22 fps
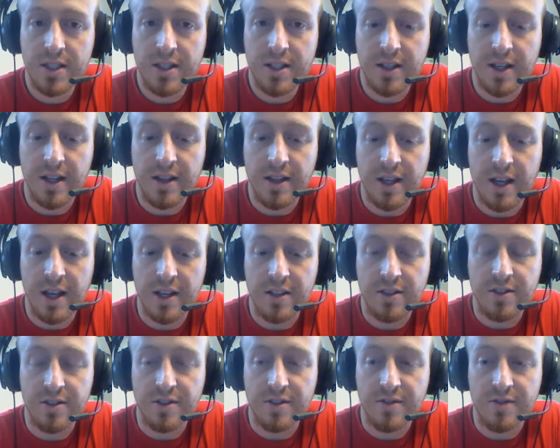get the
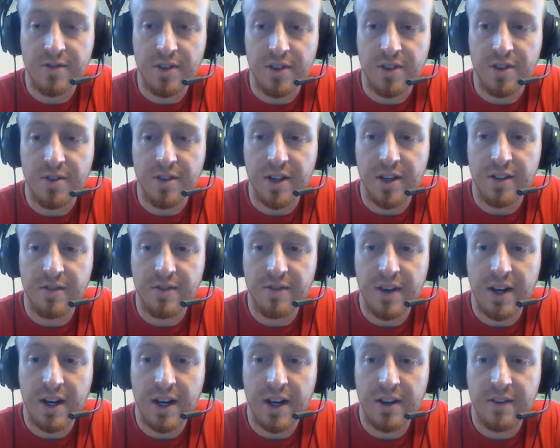answers for 3 and
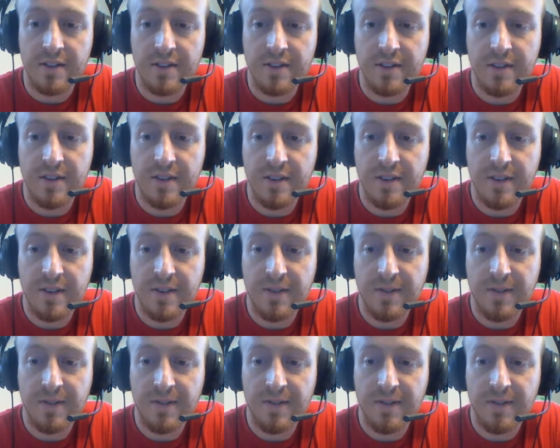5.
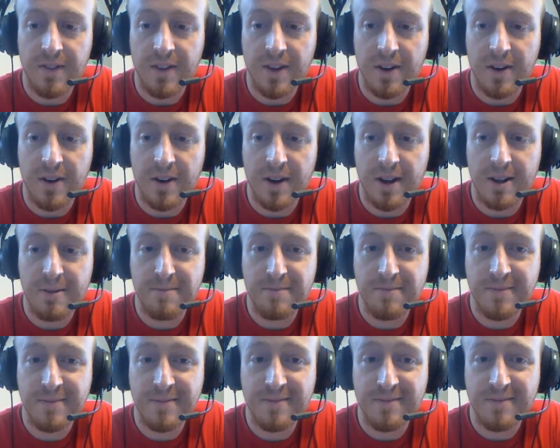All right.
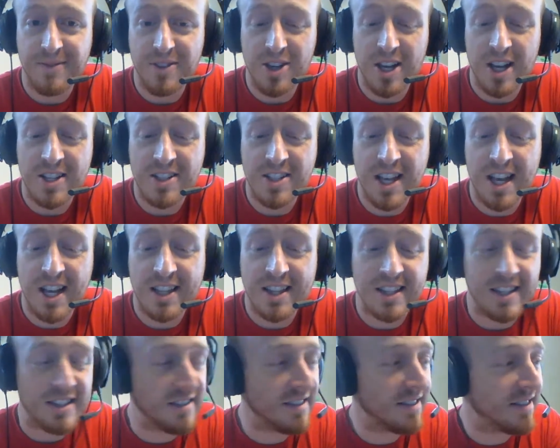You guys got
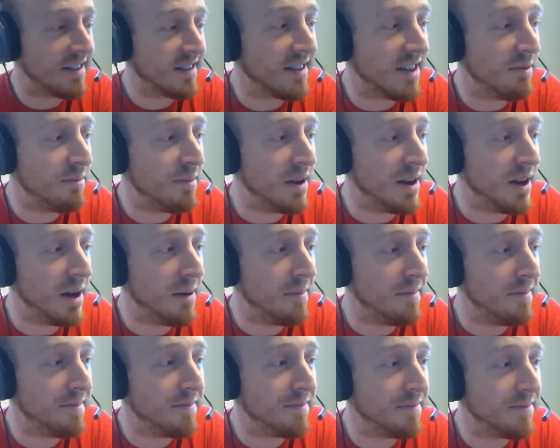this. Keep it
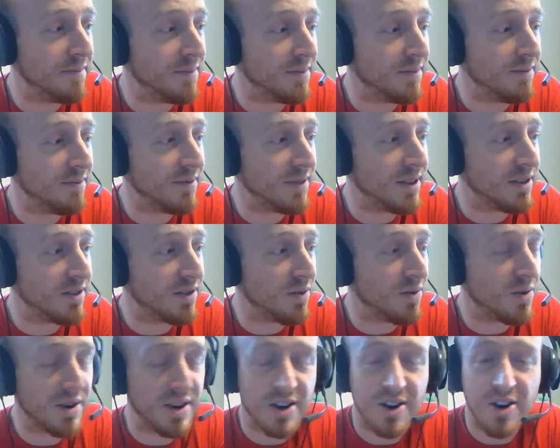up. You guys are
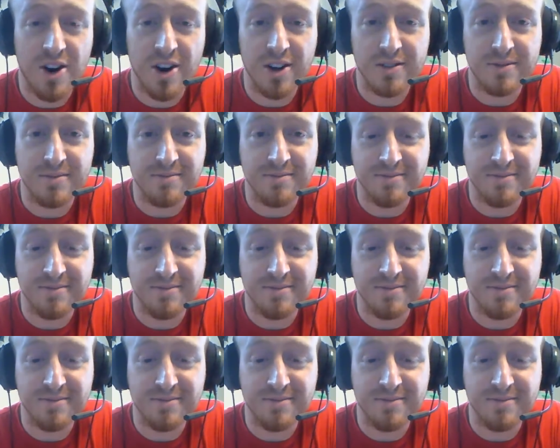working hard.